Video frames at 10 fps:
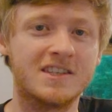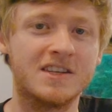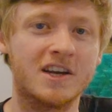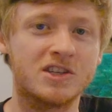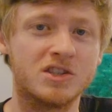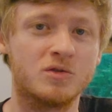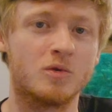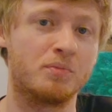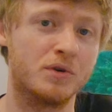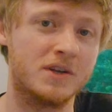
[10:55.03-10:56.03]
connections
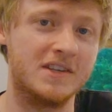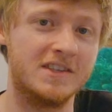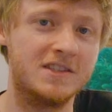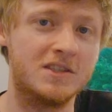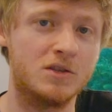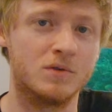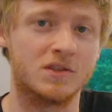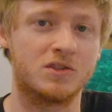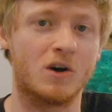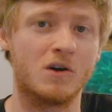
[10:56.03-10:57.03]
were pretty easy to
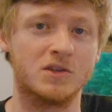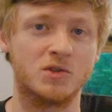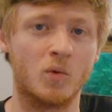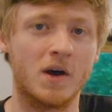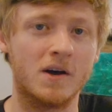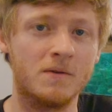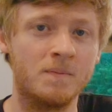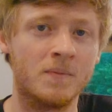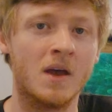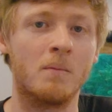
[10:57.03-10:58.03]
install as well,
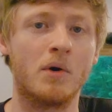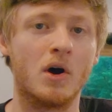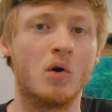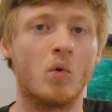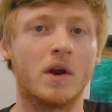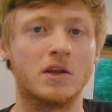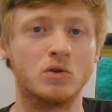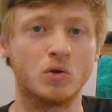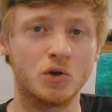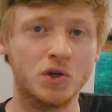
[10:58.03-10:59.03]
but what I
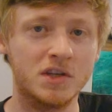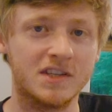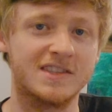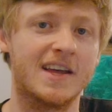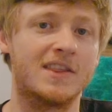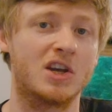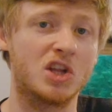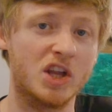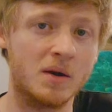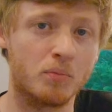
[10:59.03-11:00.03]
learned is that the
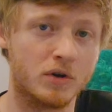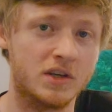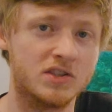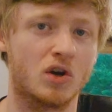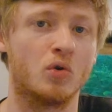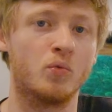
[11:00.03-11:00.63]
clamp rings are